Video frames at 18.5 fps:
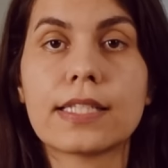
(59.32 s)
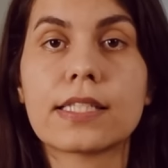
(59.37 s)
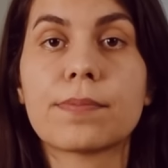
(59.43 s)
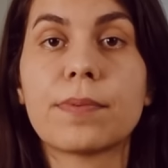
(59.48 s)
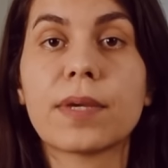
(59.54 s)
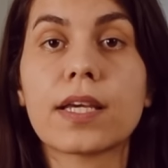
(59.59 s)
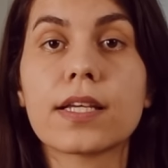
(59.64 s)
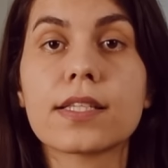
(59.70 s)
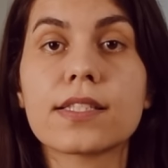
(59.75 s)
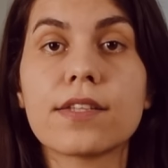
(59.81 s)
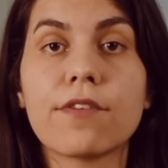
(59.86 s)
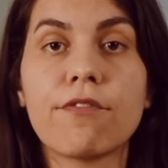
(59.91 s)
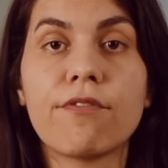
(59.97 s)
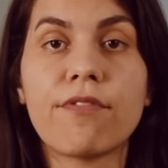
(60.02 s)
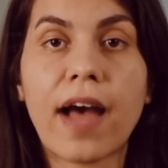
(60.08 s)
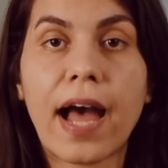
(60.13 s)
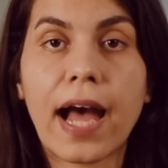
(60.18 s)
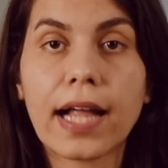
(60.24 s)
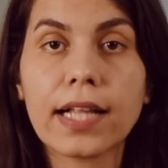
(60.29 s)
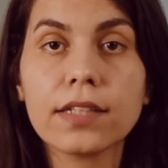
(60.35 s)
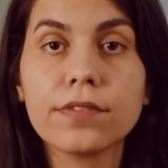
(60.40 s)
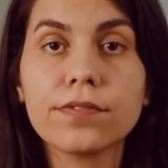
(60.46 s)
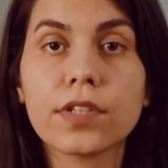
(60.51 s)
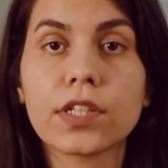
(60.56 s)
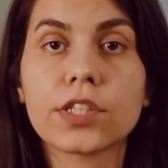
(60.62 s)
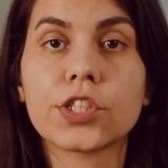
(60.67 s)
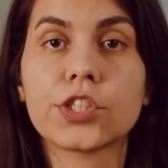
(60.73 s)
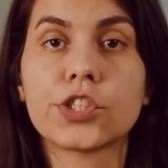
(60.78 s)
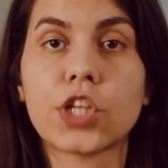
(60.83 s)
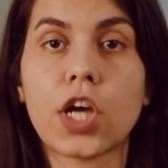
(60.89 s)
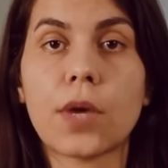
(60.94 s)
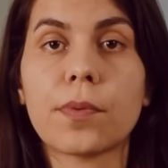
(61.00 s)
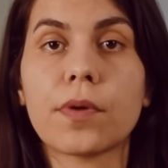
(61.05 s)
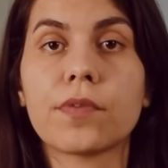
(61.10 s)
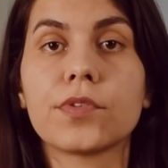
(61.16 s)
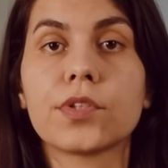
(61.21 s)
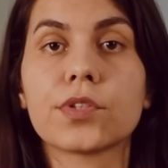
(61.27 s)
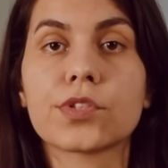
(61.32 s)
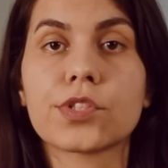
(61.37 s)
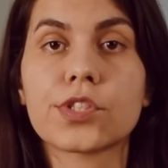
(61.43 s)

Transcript: It's because the valve on the top of your